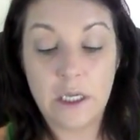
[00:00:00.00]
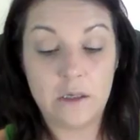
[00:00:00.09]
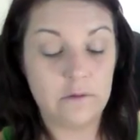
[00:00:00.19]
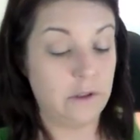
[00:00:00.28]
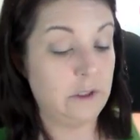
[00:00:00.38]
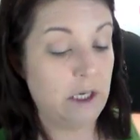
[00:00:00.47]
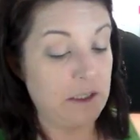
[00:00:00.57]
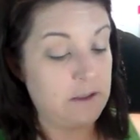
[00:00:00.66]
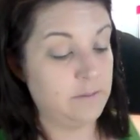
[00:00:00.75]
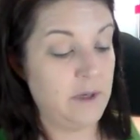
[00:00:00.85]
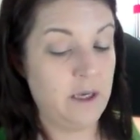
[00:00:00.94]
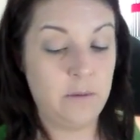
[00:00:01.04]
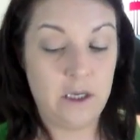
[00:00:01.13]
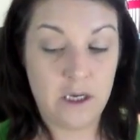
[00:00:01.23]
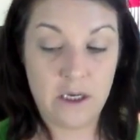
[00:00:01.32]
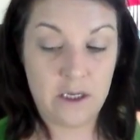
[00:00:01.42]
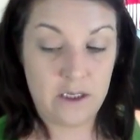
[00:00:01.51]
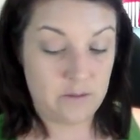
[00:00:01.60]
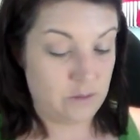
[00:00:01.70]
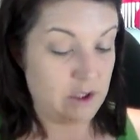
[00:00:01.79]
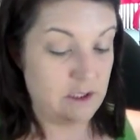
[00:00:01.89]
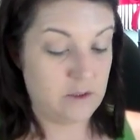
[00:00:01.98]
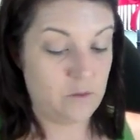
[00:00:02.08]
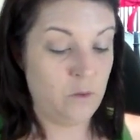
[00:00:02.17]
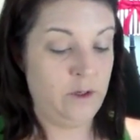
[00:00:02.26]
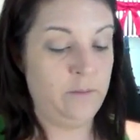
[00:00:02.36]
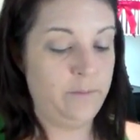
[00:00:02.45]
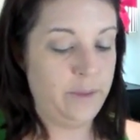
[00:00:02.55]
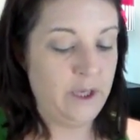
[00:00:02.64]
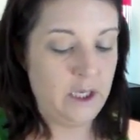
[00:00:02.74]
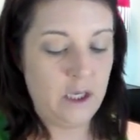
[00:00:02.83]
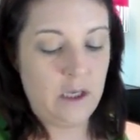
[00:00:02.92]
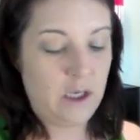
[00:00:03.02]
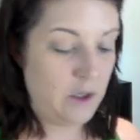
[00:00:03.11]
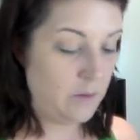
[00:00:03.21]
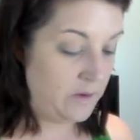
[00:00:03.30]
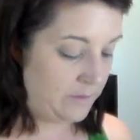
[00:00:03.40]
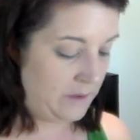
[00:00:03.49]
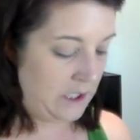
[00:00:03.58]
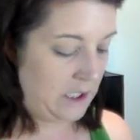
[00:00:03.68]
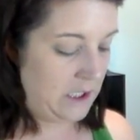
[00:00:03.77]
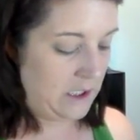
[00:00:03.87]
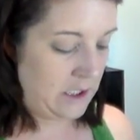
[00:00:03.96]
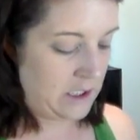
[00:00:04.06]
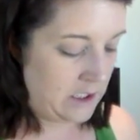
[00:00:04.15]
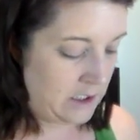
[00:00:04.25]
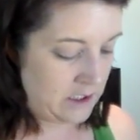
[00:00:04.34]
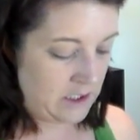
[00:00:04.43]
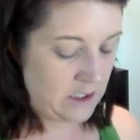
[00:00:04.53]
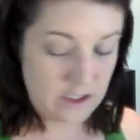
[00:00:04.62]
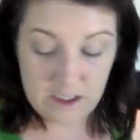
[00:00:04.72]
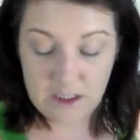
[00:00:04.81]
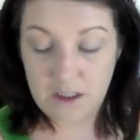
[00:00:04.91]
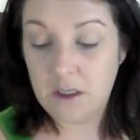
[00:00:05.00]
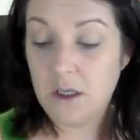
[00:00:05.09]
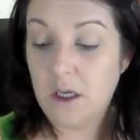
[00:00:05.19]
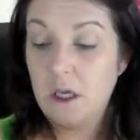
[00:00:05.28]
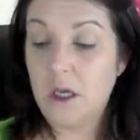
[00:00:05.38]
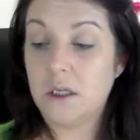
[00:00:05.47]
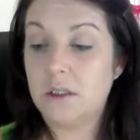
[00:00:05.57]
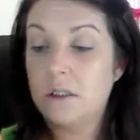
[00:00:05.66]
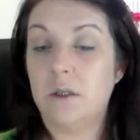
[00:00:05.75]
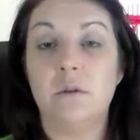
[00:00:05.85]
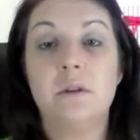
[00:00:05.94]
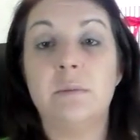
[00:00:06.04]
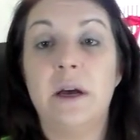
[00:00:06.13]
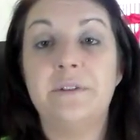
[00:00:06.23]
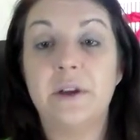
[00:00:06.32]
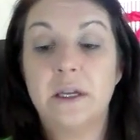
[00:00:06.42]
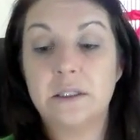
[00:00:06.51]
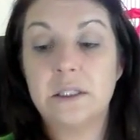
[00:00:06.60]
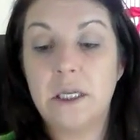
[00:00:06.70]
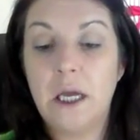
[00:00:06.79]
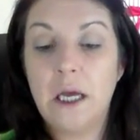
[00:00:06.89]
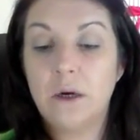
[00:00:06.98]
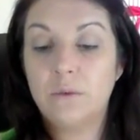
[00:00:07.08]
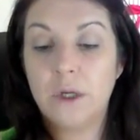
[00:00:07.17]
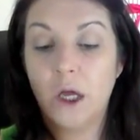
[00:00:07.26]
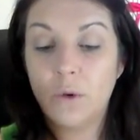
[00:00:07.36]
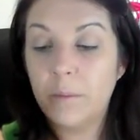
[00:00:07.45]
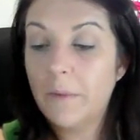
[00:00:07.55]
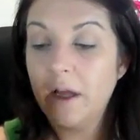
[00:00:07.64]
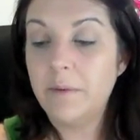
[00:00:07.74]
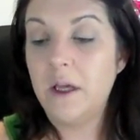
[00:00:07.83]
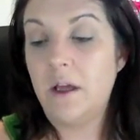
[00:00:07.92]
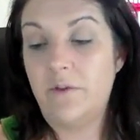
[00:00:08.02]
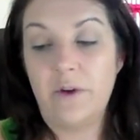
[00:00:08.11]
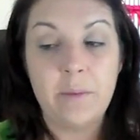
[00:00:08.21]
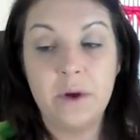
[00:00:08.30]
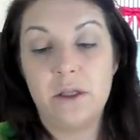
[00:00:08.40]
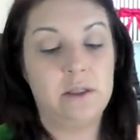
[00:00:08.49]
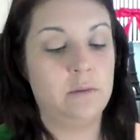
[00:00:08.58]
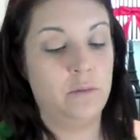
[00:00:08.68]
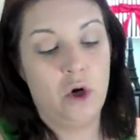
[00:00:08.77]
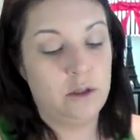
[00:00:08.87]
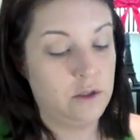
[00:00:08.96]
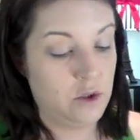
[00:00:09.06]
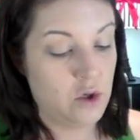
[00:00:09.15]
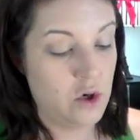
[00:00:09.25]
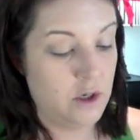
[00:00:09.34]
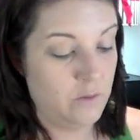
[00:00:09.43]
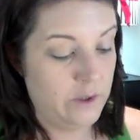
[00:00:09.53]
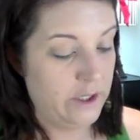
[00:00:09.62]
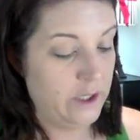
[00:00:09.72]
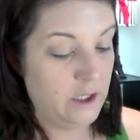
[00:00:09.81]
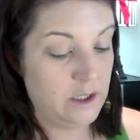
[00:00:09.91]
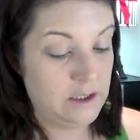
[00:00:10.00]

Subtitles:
I don't know, guys. Maybe I am just one picky human being and nothing suits my fancy. I don't know. Maybe if I put some bronzer on with it.